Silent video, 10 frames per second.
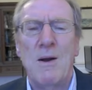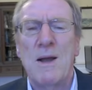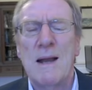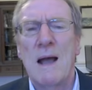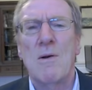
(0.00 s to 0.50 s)

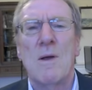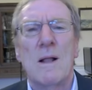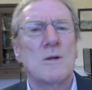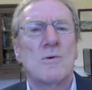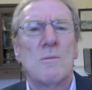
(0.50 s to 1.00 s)
American
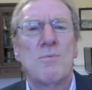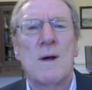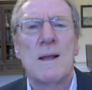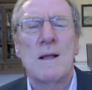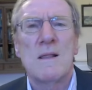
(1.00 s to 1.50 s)

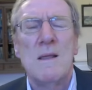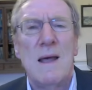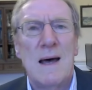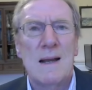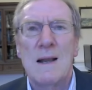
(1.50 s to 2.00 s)
agricultural
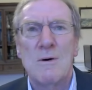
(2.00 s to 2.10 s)
products